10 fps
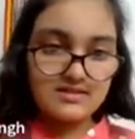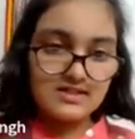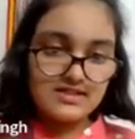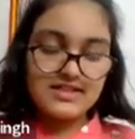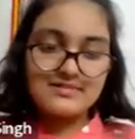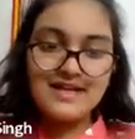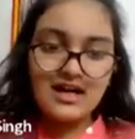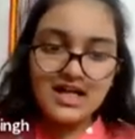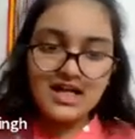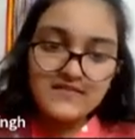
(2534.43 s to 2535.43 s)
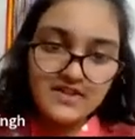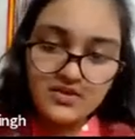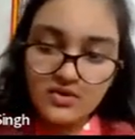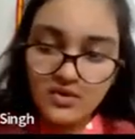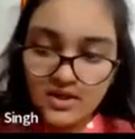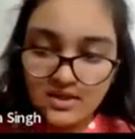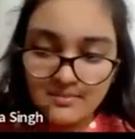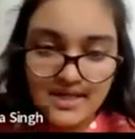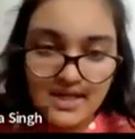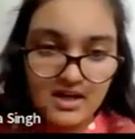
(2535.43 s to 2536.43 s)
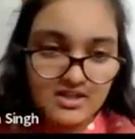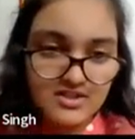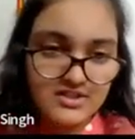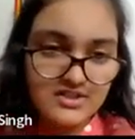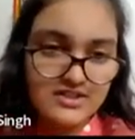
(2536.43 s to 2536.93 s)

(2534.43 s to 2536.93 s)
Because it will be hard if you go on by hunch.